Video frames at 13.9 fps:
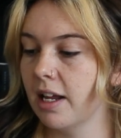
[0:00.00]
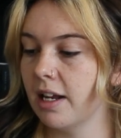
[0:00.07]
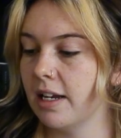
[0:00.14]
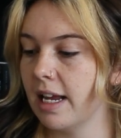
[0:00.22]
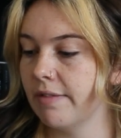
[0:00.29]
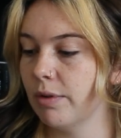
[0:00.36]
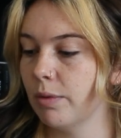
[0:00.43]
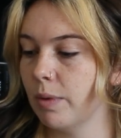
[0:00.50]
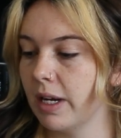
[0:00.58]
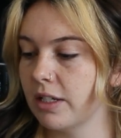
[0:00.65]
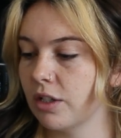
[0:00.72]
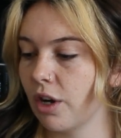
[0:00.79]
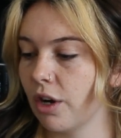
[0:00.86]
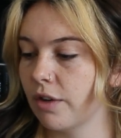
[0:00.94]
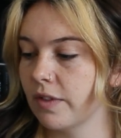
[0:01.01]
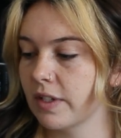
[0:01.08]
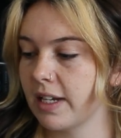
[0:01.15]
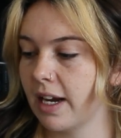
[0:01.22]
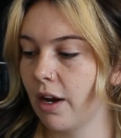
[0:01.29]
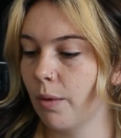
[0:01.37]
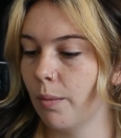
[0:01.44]
Never one to
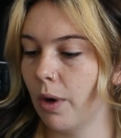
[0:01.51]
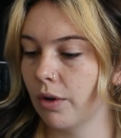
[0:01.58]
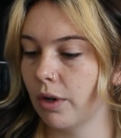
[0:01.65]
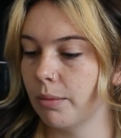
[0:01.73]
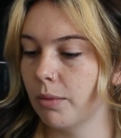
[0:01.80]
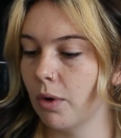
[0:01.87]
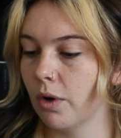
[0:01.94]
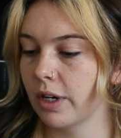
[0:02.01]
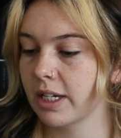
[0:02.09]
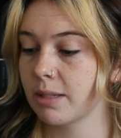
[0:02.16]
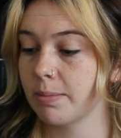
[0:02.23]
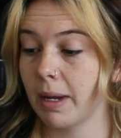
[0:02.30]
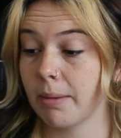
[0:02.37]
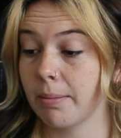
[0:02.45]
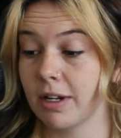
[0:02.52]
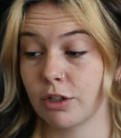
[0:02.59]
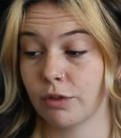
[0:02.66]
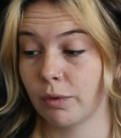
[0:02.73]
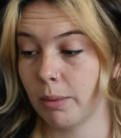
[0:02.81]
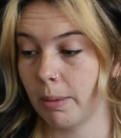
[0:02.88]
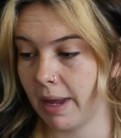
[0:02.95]
overstay her welcome or expect much
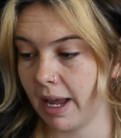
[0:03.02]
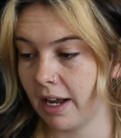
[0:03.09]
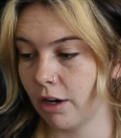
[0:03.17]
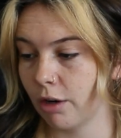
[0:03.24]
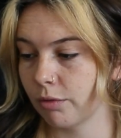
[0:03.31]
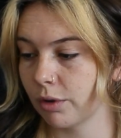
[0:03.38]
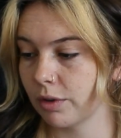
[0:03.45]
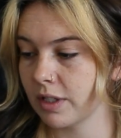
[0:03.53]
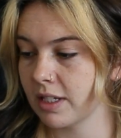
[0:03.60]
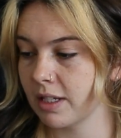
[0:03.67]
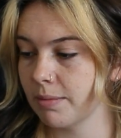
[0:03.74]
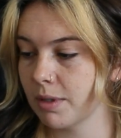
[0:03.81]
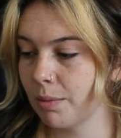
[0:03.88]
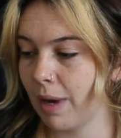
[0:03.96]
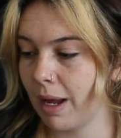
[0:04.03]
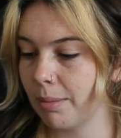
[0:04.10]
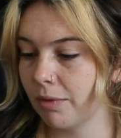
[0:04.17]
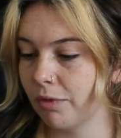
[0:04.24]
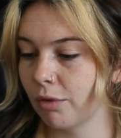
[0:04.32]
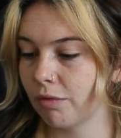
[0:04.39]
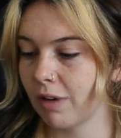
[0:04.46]
from a man, Aurora slips away
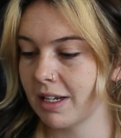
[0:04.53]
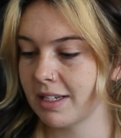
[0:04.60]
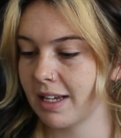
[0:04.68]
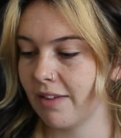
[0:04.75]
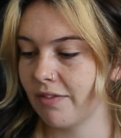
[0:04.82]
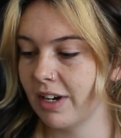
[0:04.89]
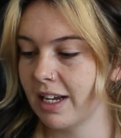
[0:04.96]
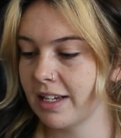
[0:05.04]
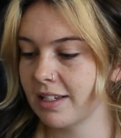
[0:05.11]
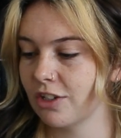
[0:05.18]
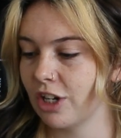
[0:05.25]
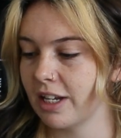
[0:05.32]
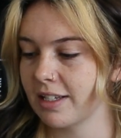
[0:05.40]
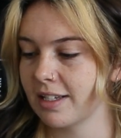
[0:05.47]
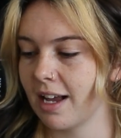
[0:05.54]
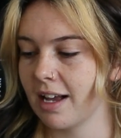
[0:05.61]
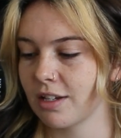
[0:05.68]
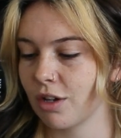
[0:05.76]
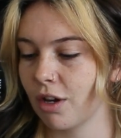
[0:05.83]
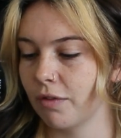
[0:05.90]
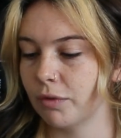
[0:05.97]
before Russ even has a chance to
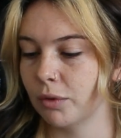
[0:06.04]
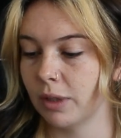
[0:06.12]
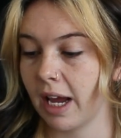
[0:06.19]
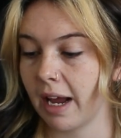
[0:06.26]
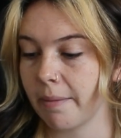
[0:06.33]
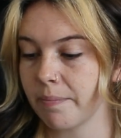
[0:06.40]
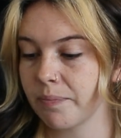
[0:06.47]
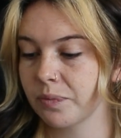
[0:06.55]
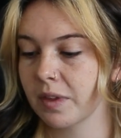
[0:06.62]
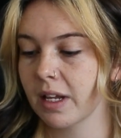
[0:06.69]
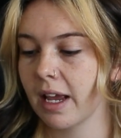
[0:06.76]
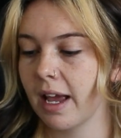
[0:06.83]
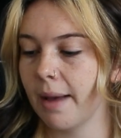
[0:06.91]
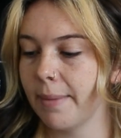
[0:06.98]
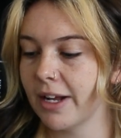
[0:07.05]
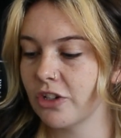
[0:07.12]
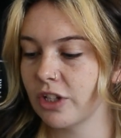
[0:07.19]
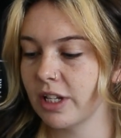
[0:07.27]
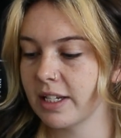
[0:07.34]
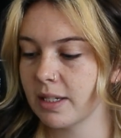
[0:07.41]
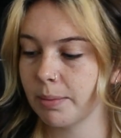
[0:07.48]
ask her full name.
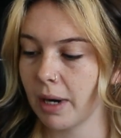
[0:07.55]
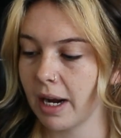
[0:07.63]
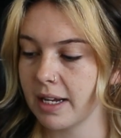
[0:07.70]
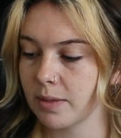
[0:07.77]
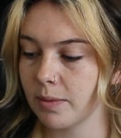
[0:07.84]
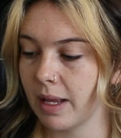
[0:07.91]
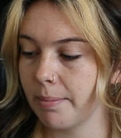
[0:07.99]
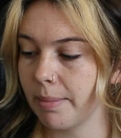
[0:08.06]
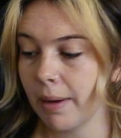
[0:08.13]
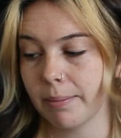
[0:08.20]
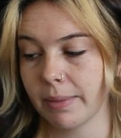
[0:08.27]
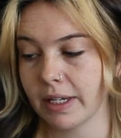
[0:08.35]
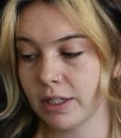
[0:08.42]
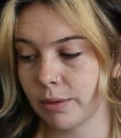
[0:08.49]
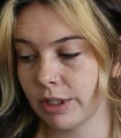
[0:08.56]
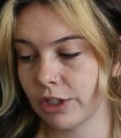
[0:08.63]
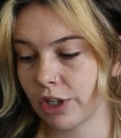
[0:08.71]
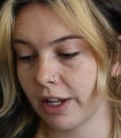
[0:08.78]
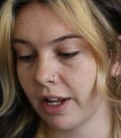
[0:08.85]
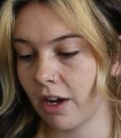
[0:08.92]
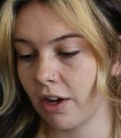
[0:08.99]
Imagine their surprise when they bump into each
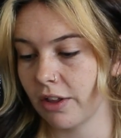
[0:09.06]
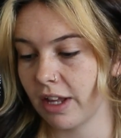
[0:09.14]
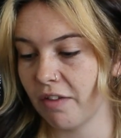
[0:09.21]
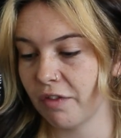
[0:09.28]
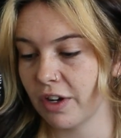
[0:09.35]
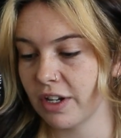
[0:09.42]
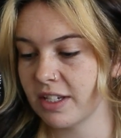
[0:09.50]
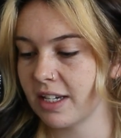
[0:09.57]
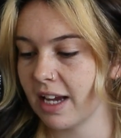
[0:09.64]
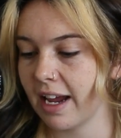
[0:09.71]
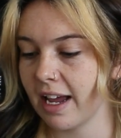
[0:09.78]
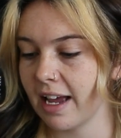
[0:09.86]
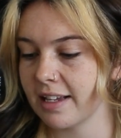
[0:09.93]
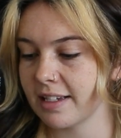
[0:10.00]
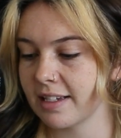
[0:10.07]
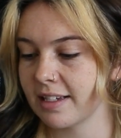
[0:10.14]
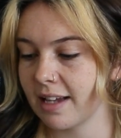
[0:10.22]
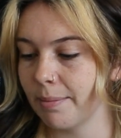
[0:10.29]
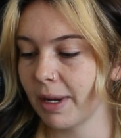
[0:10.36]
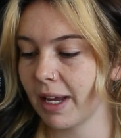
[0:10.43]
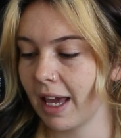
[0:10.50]
other on their first day as
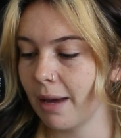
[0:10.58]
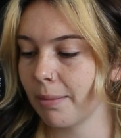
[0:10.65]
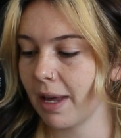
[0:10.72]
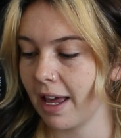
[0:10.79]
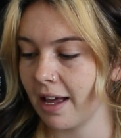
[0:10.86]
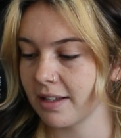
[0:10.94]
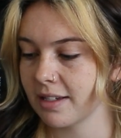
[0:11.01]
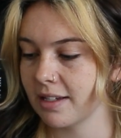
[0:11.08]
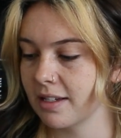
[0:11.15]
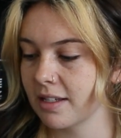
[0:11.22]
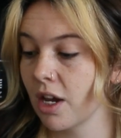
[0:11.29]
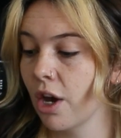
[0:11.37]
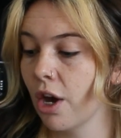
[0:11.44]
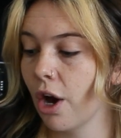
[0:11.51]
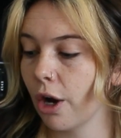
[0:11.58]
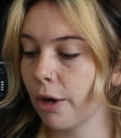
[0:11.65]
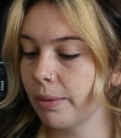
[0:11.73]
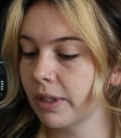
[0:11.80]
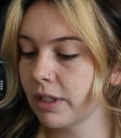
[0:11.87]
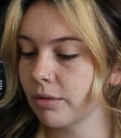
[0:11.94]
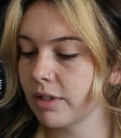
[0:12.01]
summer camp counselors,
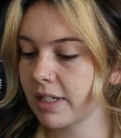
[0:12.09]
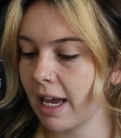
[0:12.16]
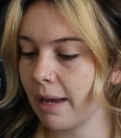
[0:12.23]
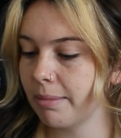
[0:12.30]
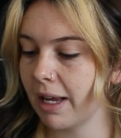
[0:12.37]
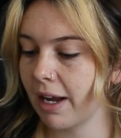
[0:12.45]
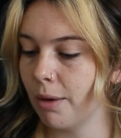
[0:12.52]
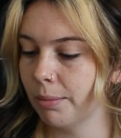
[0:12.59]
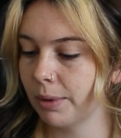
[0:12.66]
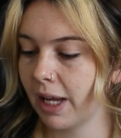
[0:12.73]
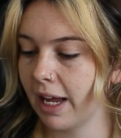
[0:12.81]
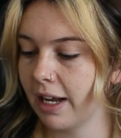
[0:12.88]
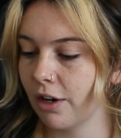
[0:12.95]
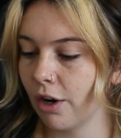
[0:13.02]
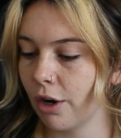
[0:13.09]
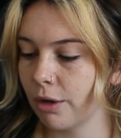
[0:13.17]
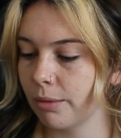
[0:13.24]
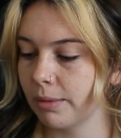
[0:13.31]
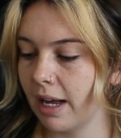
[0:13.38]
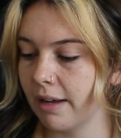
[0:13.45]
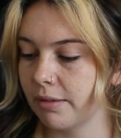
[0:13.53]
hoping to escape their complicated
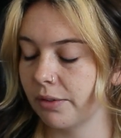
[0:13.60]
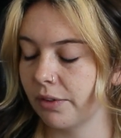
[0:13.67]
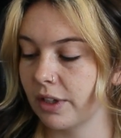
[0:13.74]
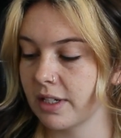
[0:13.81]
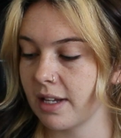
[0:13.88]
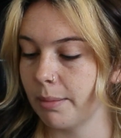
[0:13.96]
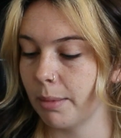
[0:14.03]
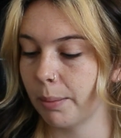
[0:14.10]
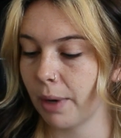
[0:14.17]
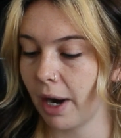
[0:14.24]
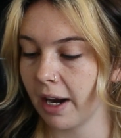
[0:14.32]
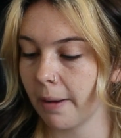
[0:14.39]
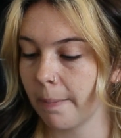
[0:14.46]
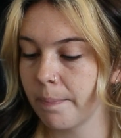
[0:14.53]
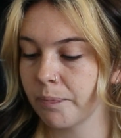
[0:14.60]
home lives for the summer break.